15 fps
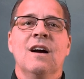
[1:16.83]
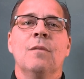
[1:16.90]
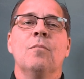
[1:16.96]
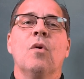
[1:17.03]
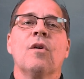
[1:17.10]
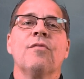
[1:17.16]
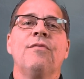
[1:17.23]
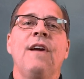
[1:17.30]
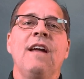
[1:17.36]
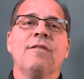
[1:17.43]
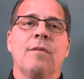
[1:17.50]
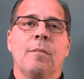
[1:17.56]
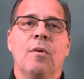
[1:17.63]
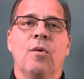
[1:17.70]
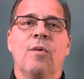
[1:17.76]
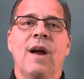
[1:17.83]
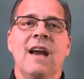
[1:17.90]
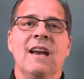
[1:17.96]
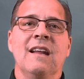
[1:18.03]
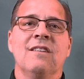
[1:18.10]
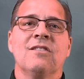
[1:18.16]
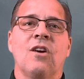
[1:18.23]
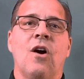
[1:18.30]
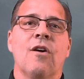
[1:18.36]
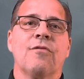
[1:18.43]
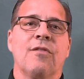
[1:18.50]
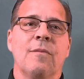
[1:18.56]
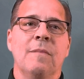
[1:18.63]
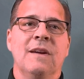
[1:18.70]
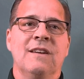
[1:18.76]
More favorable ratings are
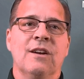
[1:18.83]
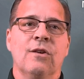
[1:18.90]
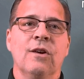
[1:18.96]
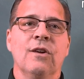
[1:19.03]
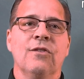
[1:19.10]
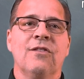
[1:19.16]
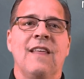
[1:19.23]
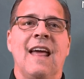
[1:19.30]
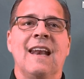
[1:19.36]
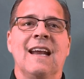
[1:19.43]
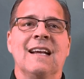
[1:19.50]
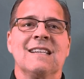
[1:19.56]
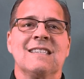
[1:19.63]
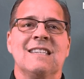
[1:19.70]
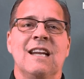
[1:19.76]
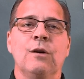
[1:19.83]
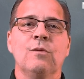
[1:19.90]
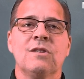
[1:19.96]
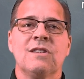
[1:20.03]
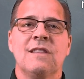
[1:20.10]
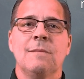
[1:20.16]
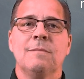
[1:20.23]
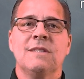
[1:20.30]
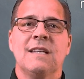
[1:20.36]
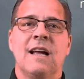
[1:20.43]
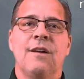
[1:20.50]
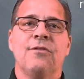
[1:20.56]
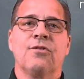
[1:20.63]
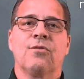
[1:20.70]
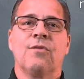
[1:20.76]
for materials that extinguish
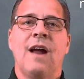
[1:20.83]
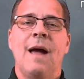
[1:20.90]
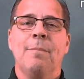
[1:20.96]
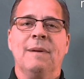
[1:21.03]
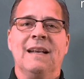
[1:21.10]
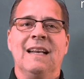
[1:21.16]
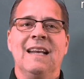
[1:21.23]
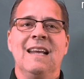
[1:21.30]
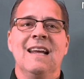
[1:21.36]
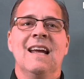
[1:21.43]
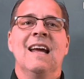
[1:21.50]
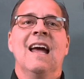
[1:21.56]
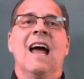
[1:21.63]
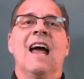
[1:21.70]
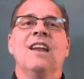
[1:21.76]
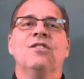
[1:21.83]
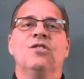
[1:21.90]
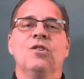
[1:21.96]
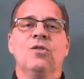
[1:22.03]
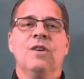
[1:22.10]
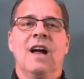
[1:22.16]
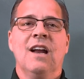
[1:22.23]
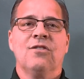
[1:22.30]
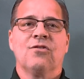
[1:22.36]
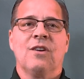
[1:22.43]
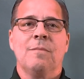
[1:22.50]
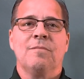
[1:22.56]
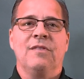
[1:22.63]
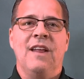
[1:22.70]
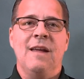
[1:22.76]
themselves rapidly and do not
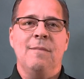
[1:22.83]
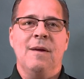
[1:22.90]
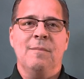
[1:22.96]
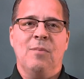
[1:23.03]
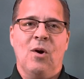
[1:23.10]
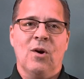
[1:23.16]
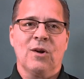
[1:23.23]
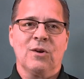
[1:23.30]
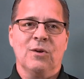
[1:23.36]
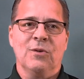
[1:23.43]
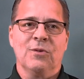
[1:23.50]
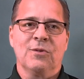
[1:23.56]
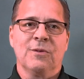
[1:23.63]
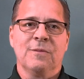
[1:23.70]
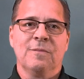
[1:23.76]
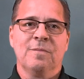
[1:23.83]
drip flaming particles.